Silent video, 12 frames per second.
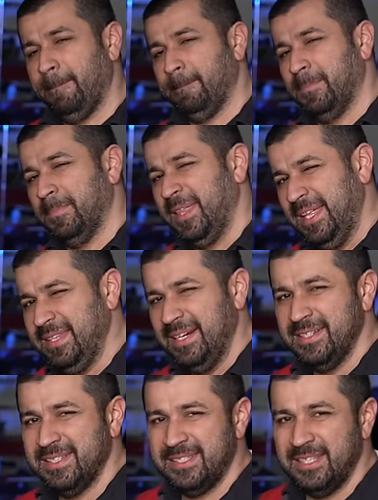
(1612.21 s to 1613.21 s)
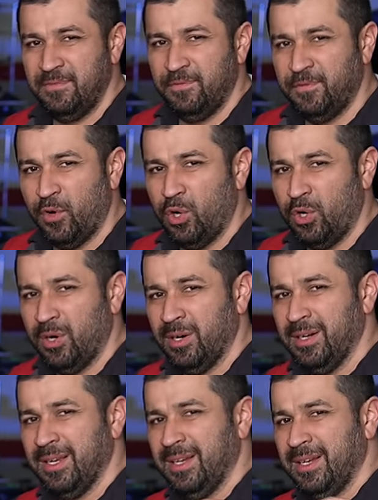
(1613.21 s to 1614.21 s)
Then there is the
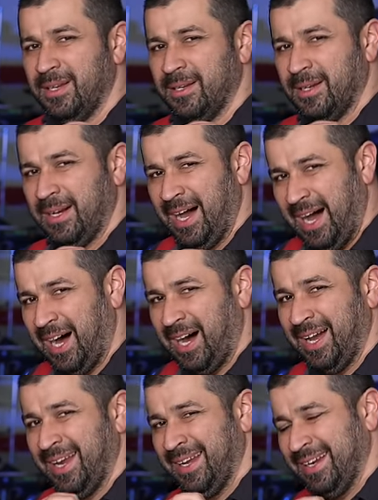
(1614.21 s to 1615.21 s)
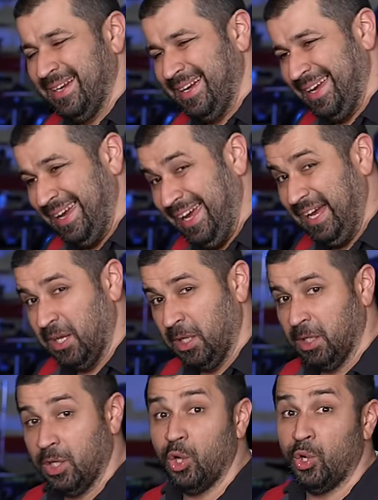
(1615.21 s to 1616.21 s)
four high
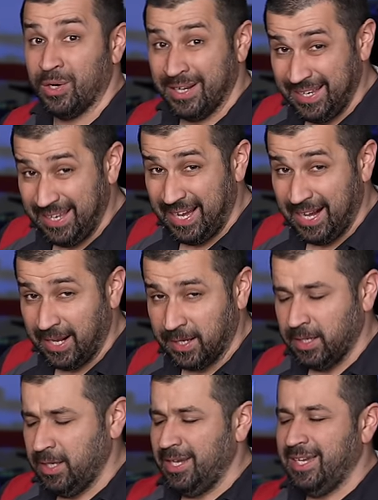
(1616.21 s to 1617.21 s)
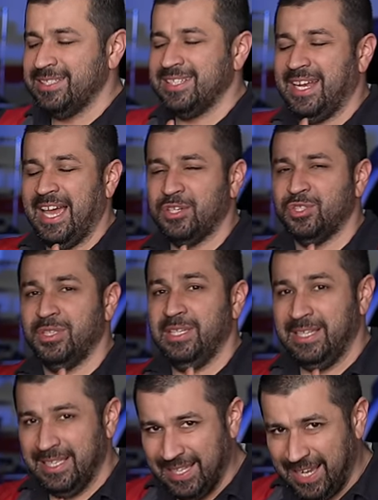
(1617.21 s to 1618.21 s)
L, or lock, is going to
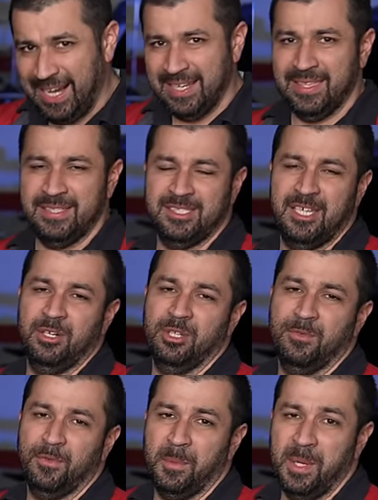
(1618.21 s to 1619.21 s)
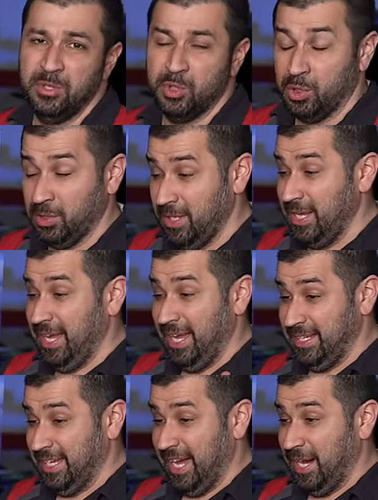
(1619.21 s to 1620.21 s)
actually lock that center differential,
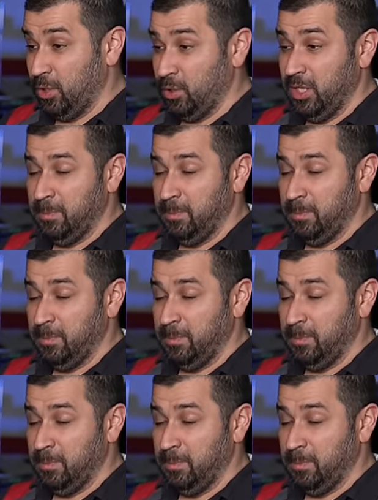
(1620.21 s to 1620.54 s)
and now